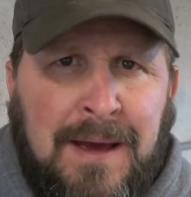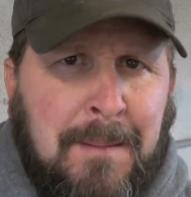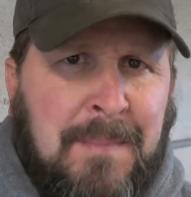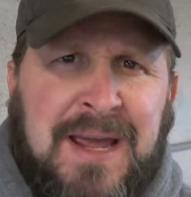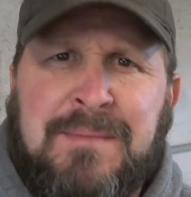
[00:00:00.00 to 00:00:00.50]

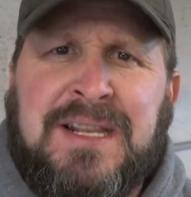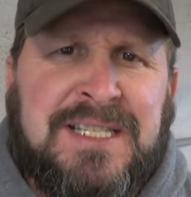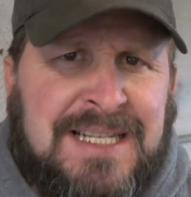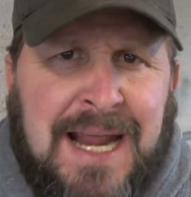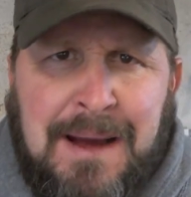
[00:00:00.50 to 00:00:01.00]
make them in a
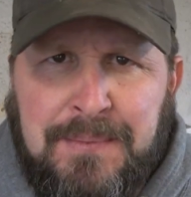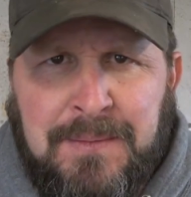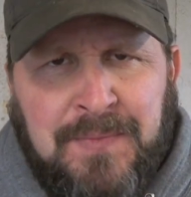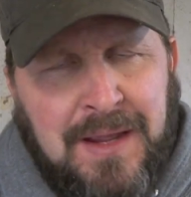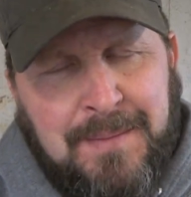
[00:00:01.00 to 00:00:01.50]
snap.
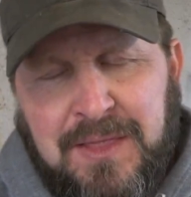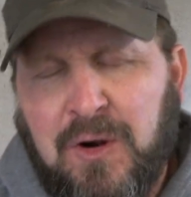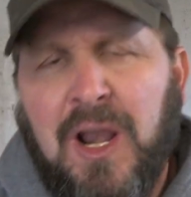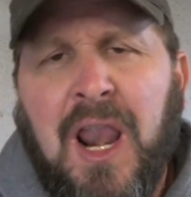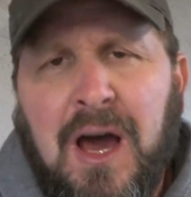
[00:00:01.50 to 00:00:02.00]
I mean, they're a
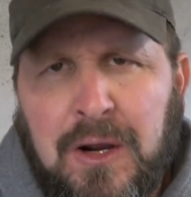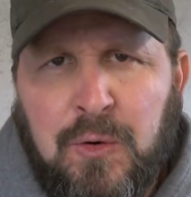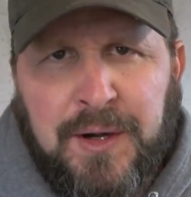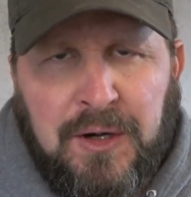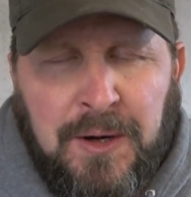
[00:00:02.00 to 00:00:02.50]
lot
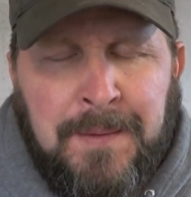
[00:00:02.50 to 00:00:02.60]
quicker.